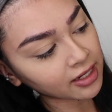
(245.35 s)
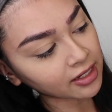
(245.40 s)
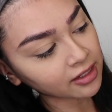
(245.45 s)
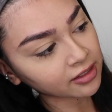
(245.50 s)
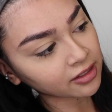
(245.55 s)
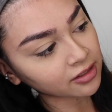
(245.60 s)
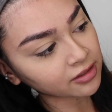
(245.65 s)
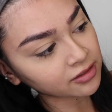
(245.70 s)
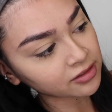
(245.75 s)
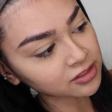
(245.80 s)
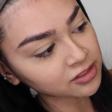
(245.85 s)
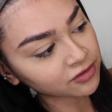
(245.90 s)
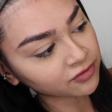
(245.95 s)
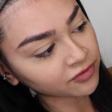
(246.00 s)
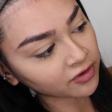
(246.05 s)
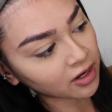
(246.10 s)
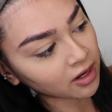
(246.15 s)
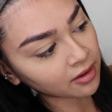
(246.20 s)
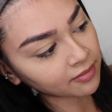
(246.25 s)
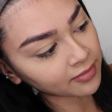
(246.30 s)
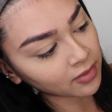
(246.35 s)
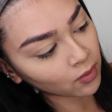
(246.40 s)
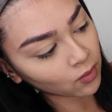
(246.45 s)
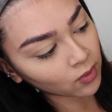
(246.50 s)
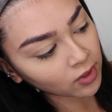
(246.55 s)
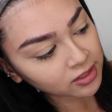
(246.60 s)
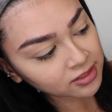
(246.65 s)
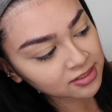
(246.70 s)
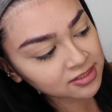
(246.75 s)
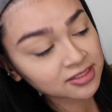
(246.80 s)
and it goes from
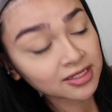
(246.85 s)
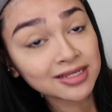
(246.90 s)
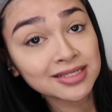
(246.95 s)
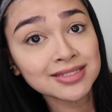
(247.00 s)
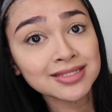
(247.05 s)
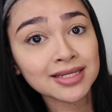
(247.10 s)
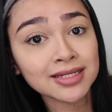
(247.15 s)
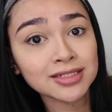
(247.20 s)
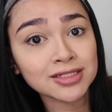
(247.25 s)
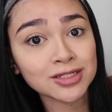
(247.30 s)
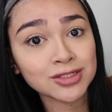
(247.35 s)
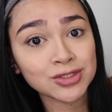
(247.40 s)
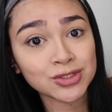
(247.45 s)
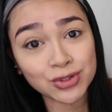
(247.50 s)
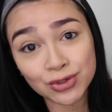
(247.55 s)
160 to